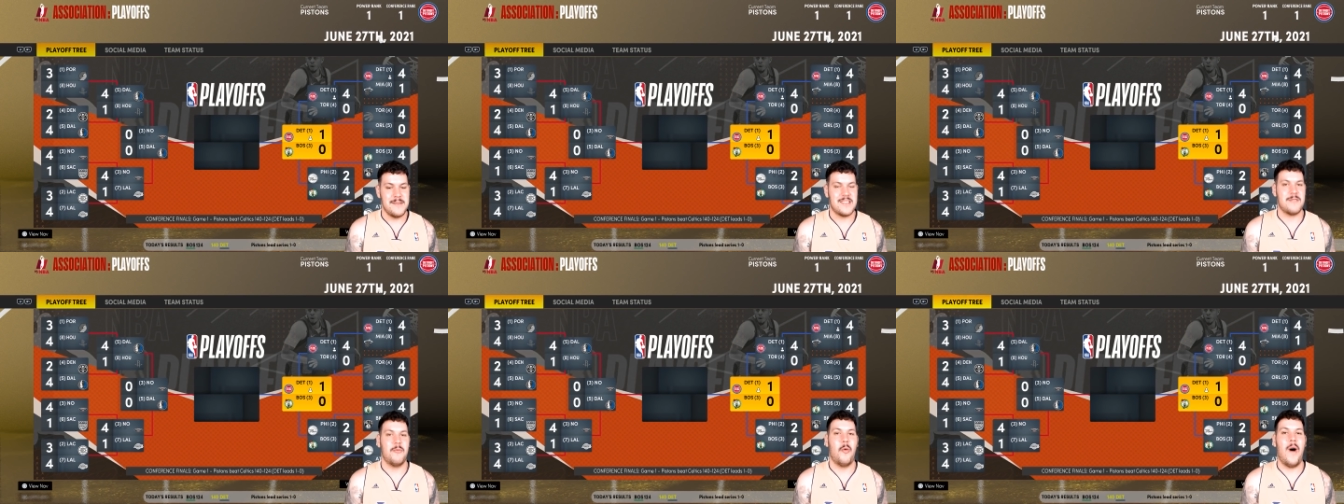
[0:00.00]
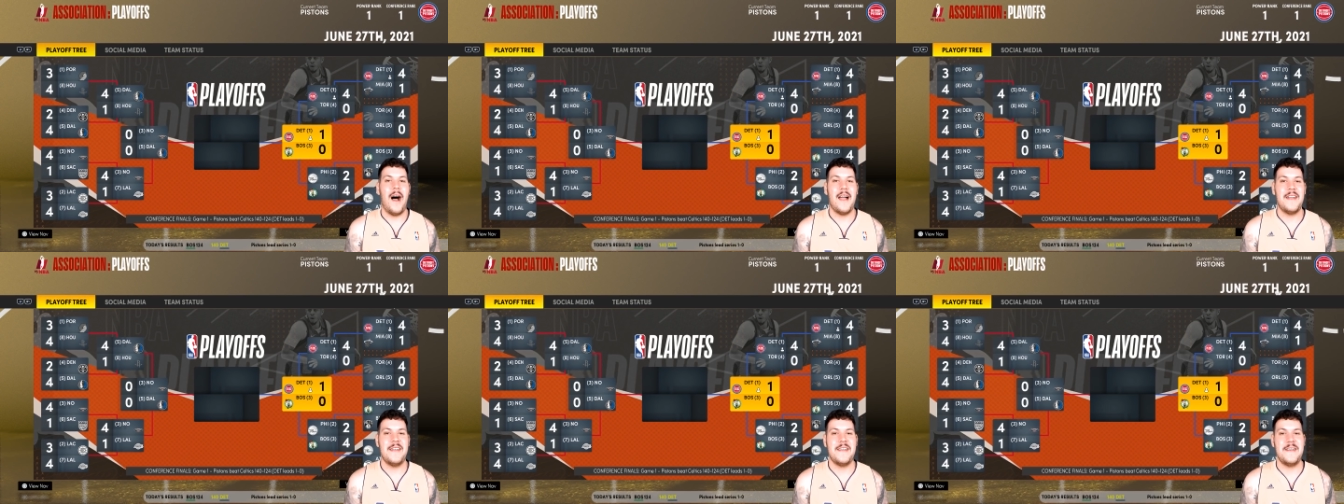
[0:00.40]
It's
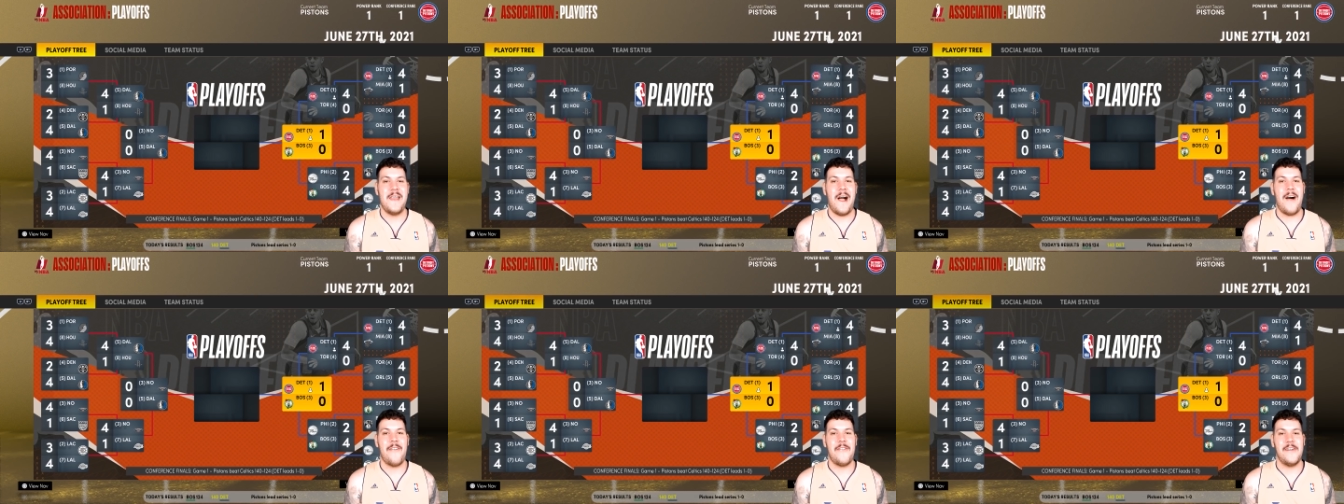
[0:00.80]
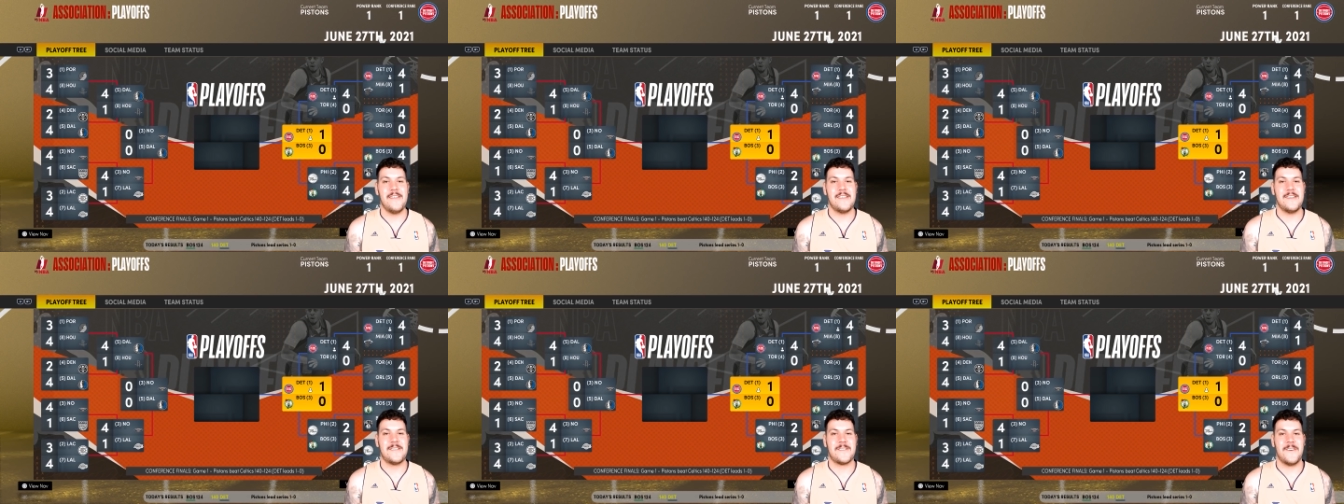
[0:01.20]
1-0
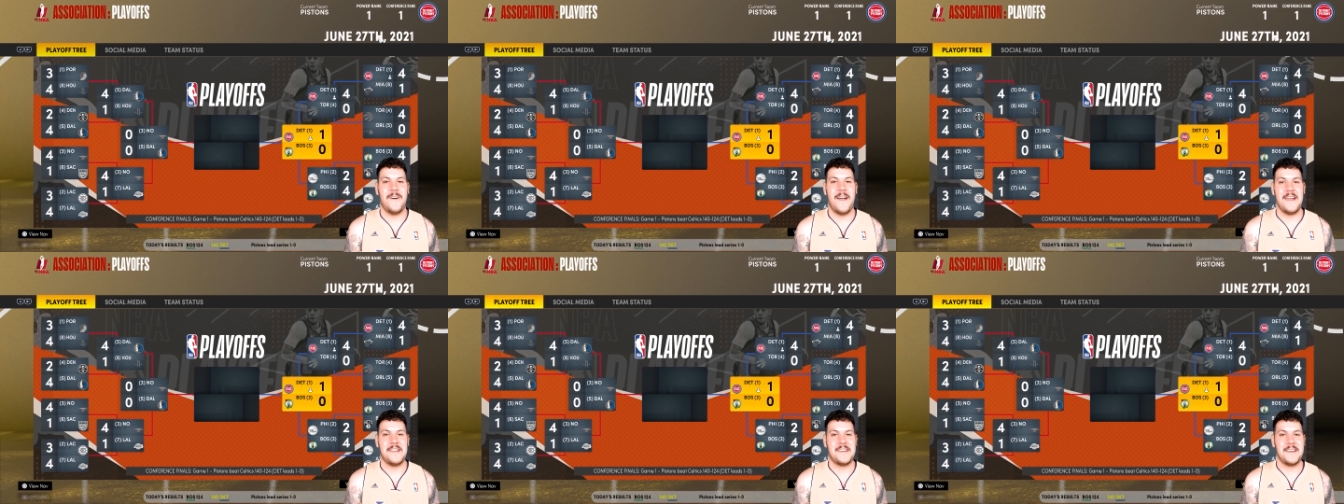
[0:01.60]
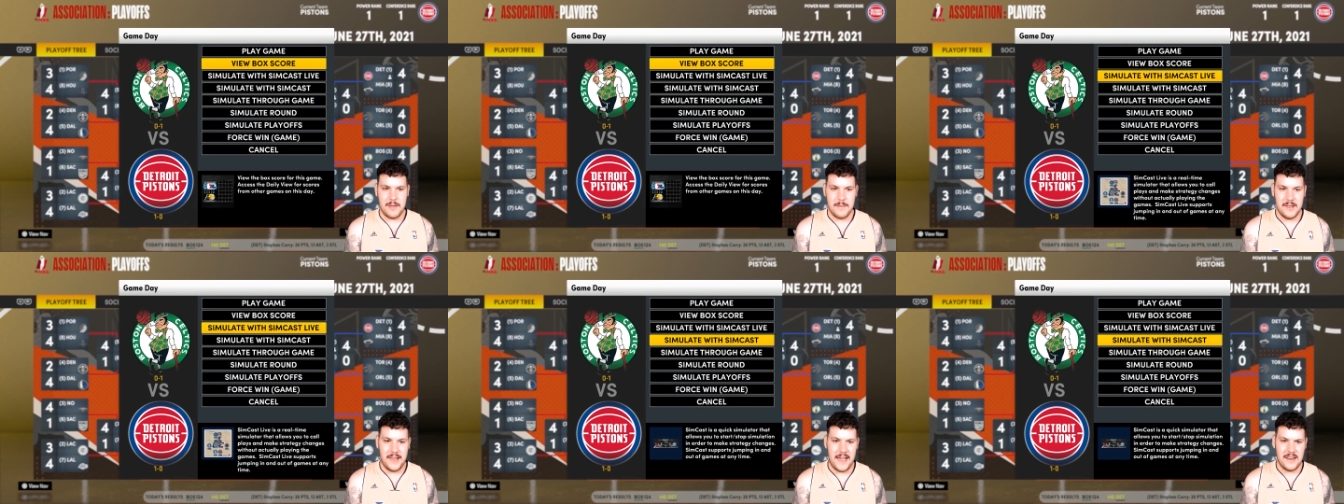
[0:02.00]
Detroit.
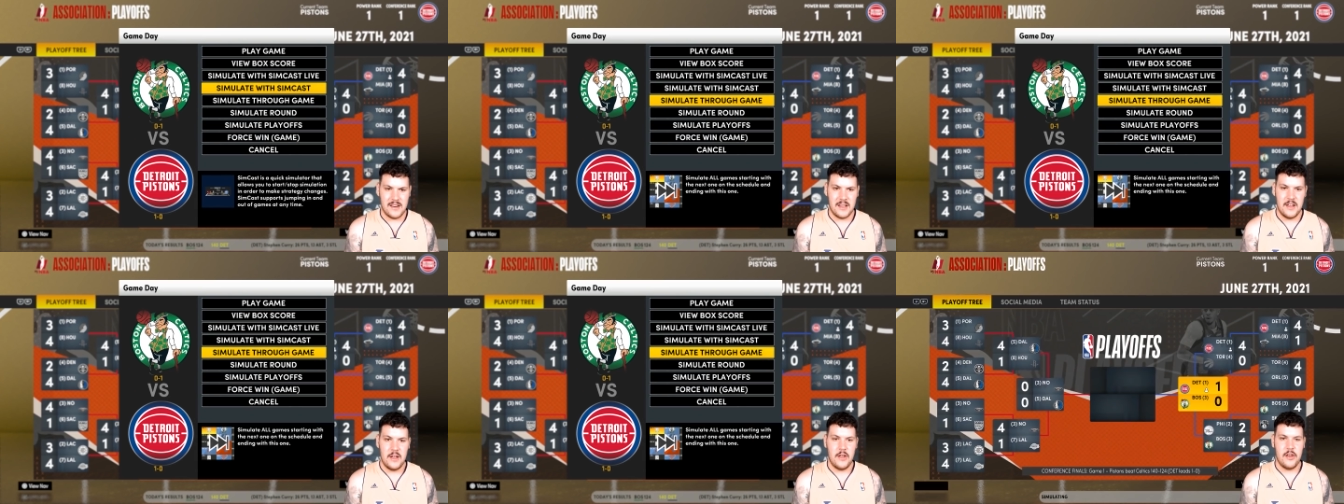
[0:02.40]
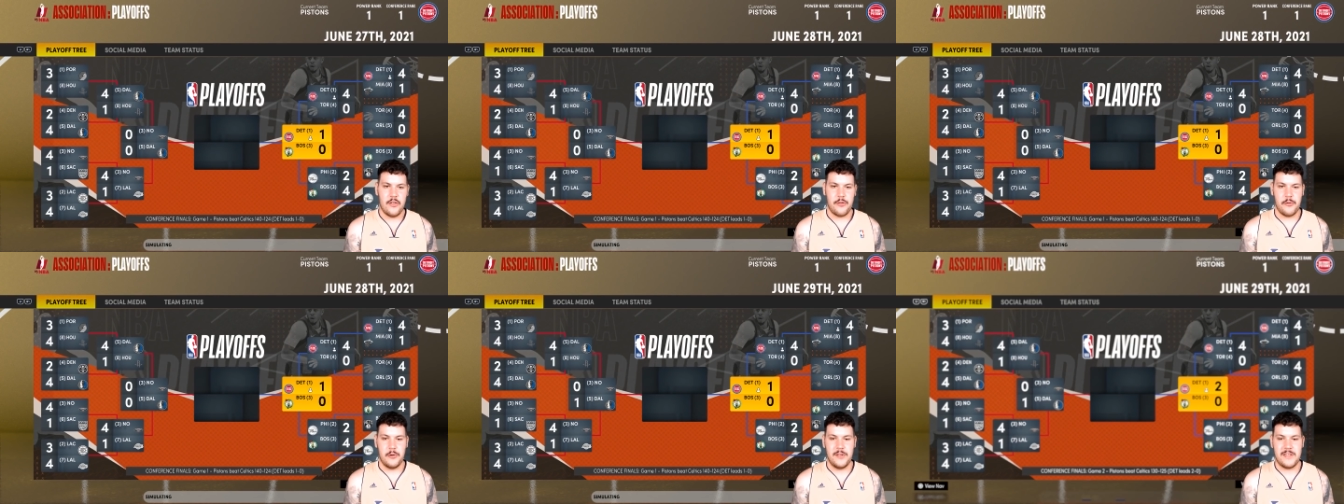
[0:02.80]
Simulate
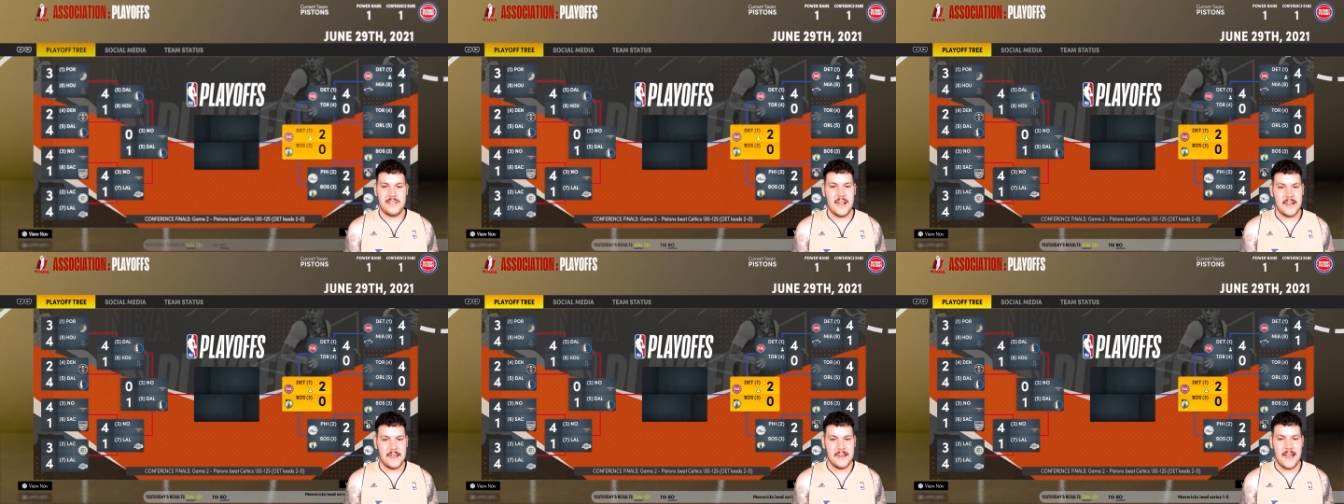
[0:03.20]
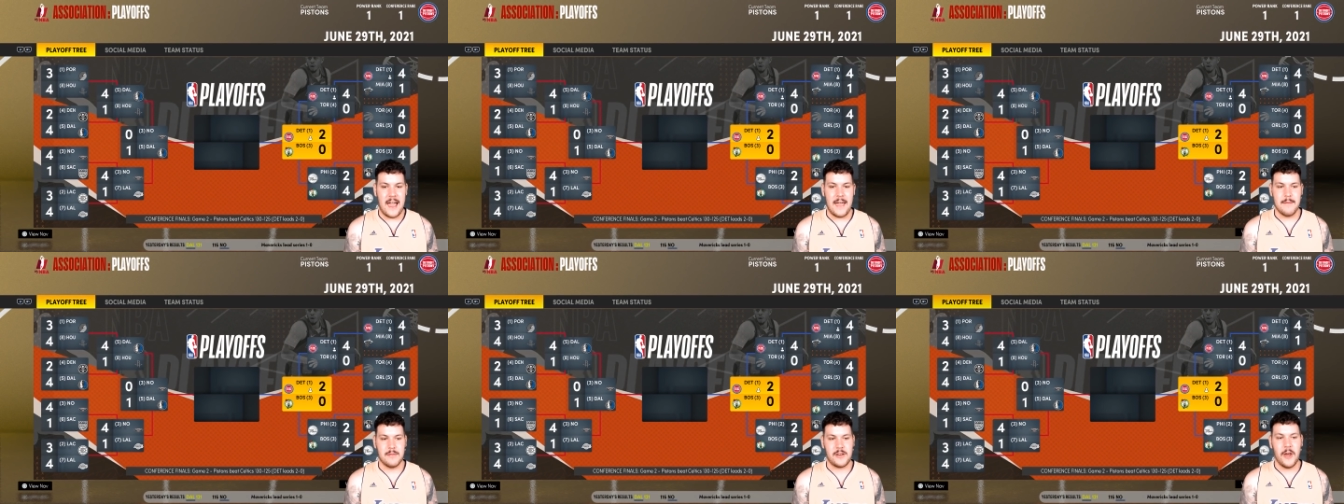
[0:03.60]
through the second
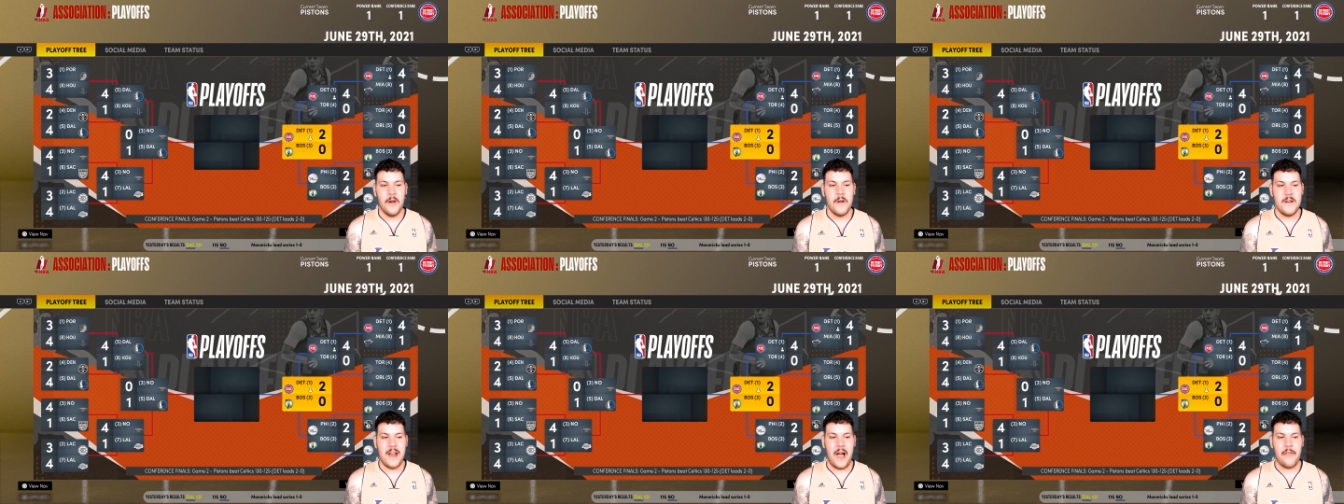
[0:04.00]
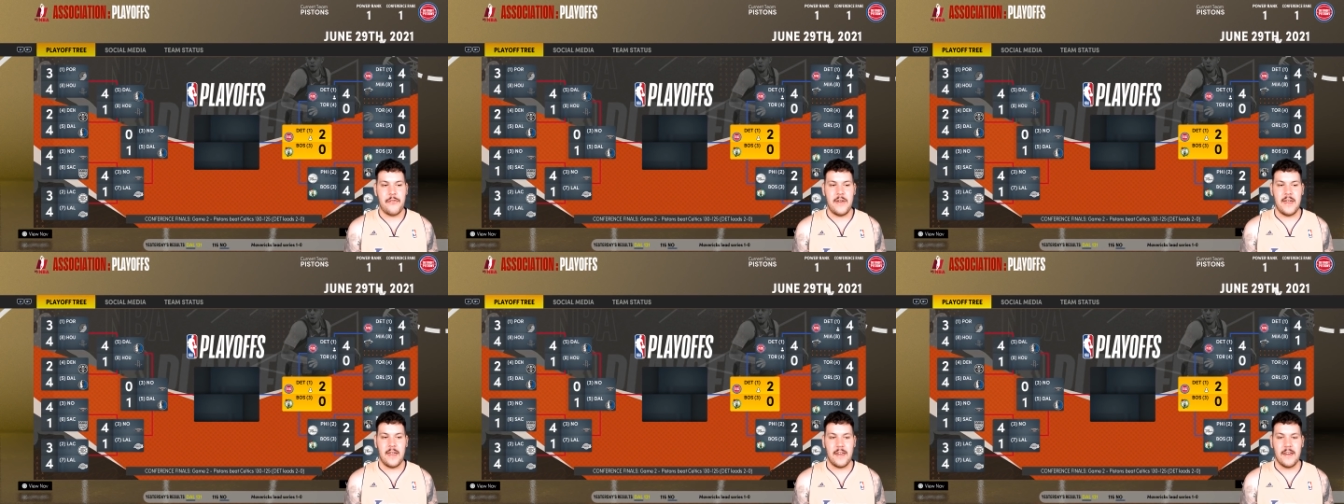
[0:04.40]
game.
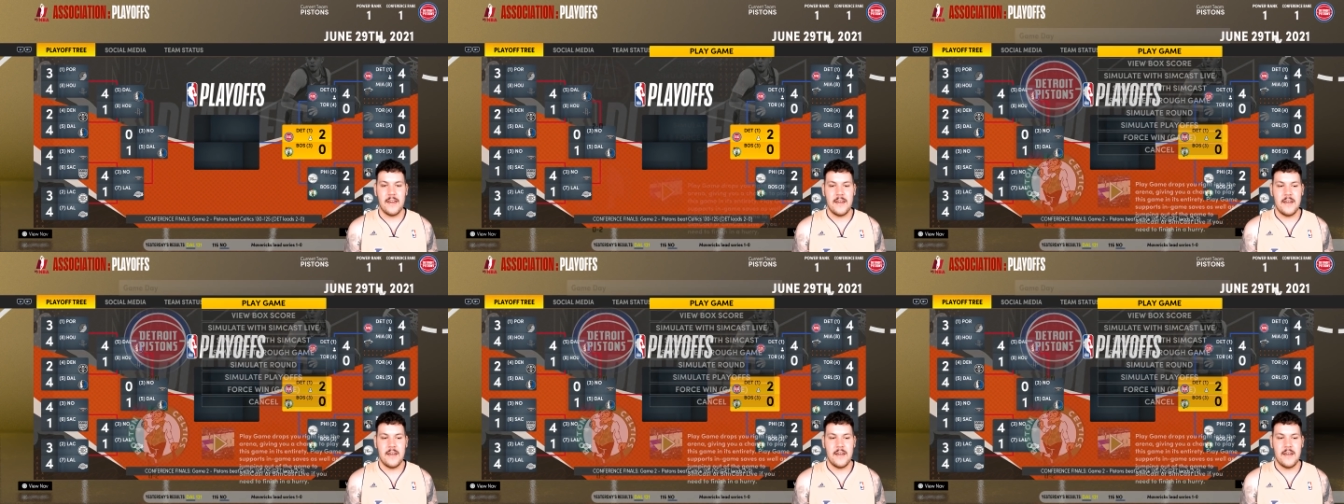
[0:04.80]
2-0.